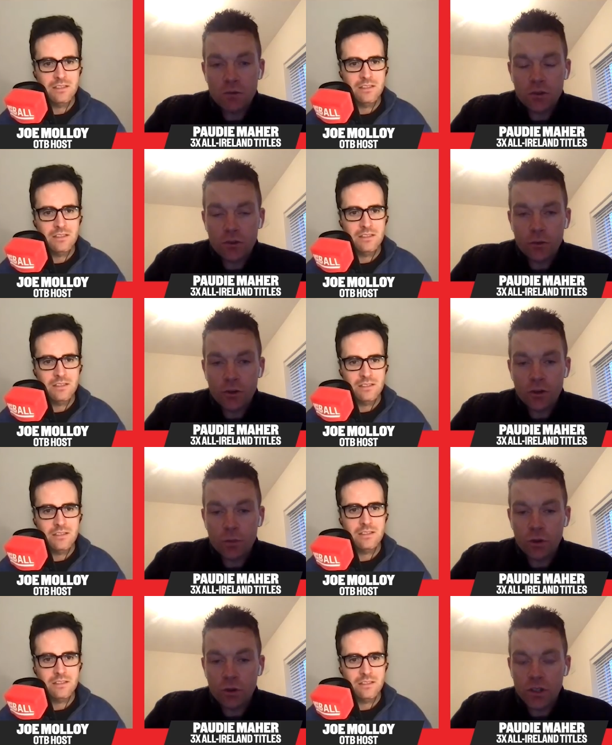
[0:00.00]
Speaker 1: when your when your
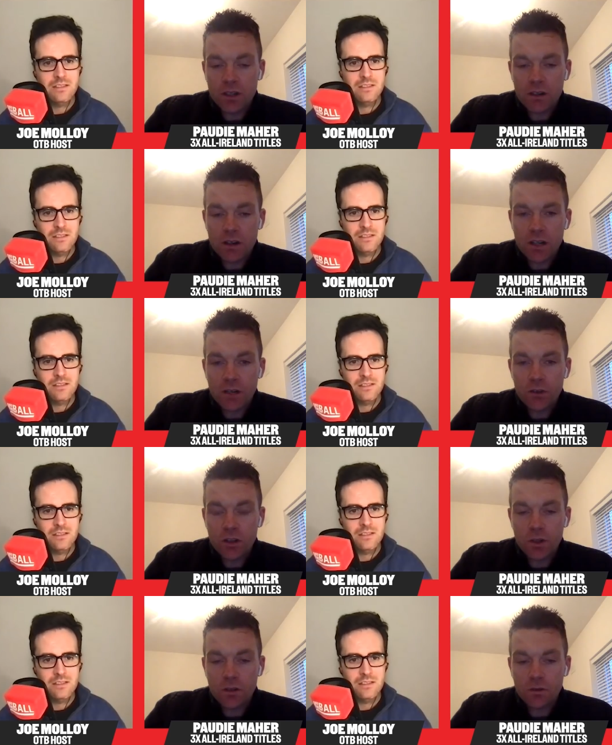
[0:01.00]
opponents are, are giving you a bit
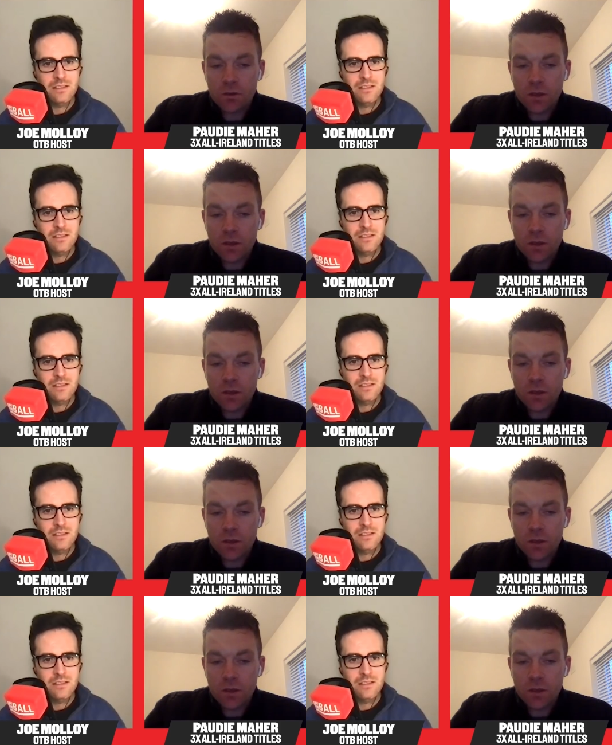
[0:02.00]
of